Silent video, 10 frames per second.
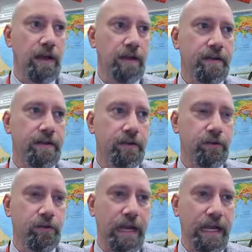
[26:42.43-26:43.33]
block,
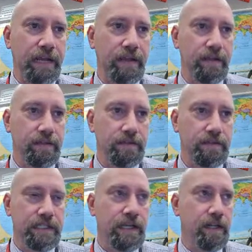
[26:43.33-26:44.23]
grade,
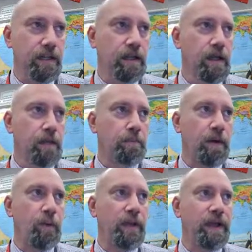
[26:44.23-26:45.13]
title,
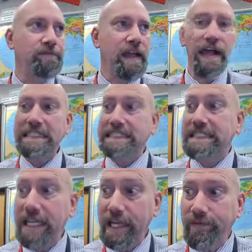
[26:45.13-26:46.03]
but we've not
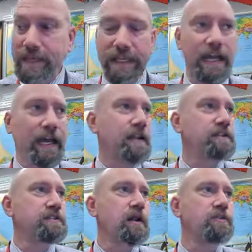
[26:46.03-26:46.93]
saved it
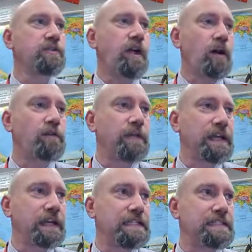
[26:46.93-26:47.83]
yet. So don't
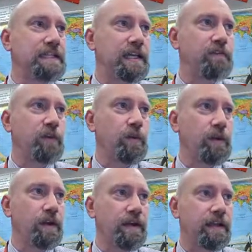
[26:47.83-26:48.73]
forget to save your
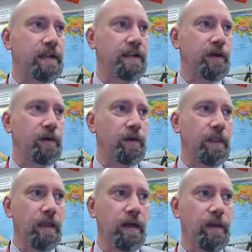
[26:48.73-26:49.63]
work in the
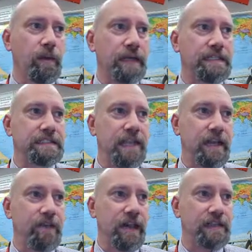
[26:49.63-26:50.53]
along the way.
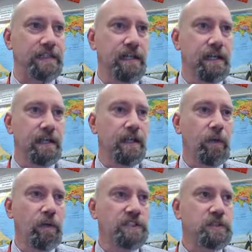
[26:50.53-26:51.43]
Save as.
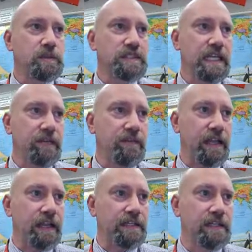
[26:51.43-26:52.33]
Now what should we
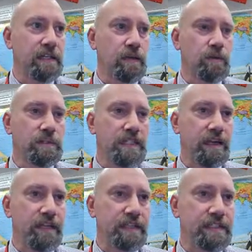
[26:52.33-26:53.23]
save it as? We'll
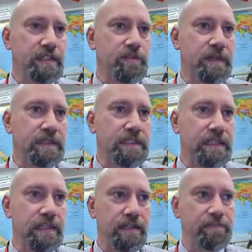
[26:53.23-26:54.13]
save it as this
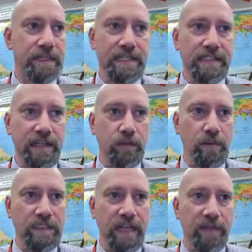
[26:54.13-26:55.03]
PZ,
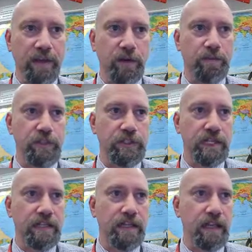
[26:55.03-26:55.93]
PC. We'll save it under
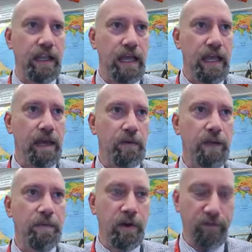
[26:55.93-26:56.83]
projected and
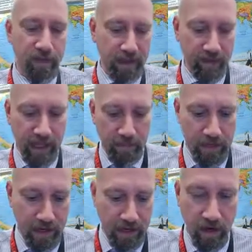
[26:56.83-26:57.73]
we're going to put our file
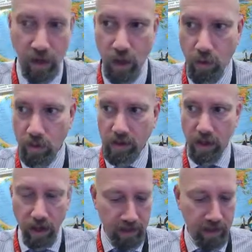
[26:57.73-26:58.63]
name here. We'll
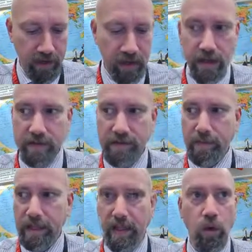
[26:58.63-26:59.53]
call it
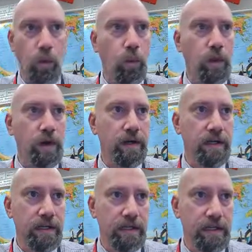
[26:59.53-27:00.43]
something like
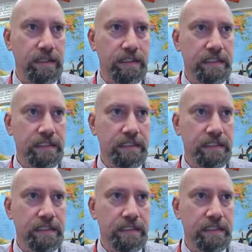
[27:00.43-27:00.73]
work